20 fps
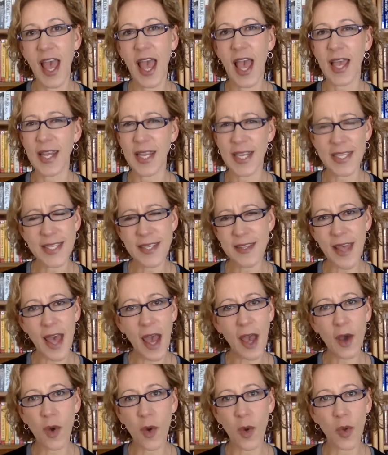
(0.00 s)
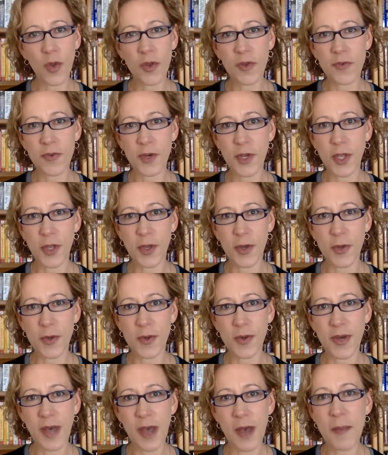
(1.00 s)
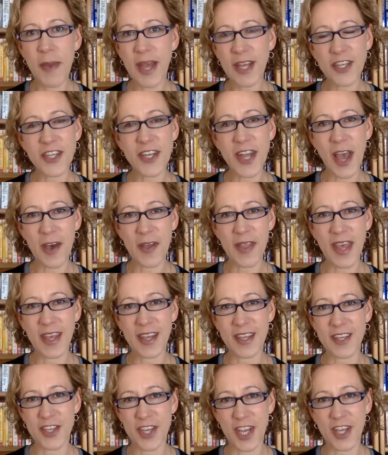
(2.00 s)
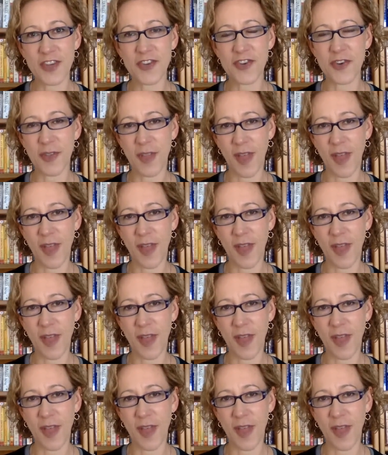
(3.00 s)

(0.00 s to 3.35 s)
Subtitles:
And isn't that gold for you? Imagine how that could change your